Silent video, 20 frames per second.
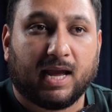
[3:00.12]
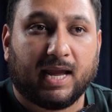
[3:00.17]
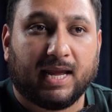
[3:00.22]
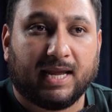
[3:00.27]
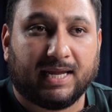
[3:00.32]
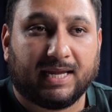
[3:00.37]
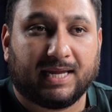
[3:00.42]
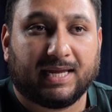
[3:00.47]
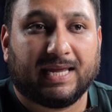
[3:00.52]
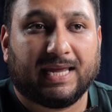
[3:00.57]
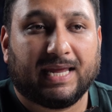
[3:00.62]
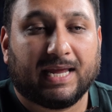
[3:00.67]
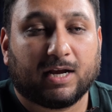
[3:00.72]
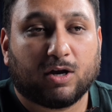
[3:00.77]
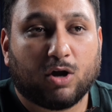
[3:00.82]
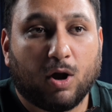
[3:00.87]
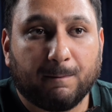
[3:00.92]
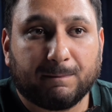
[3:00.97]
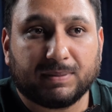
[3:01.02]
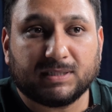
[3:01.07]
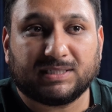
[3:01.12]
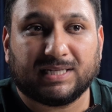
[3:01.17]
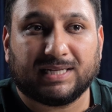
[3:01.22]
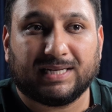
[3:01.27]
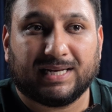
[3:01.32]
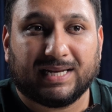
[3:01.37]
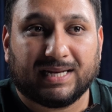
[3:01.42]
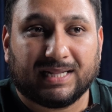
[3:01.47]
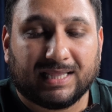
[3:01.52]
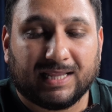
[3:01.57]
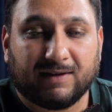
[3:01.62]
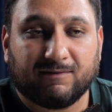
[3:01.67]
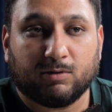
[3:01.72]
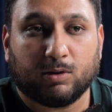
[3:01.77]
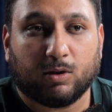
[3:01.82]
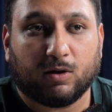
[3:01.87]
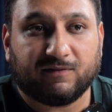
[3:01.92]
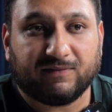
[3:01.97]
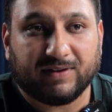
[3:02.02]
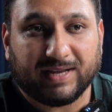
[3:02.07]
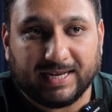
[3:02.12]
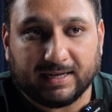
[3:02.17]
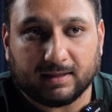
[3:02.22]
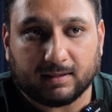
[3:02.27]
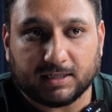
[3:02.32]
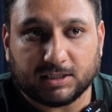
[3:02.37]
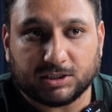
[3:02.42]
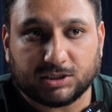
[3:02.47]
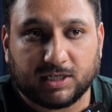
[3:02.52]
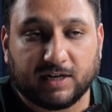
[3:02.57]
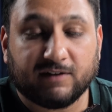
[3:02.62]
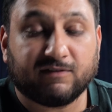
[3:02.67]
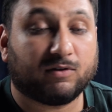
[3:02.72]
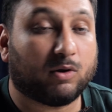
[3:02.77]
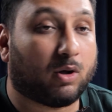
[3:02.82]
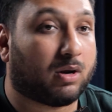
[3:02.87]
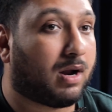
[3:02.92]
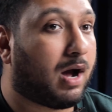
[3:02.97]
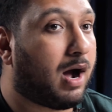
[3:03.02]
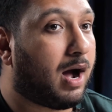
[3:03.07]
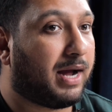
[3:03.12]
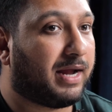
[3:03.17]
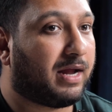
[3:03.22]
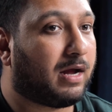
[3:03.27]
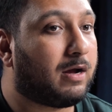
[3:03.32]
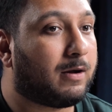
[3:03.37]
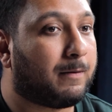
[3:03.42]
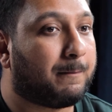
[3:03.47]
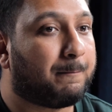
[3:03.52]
a competent level of English, if not higher,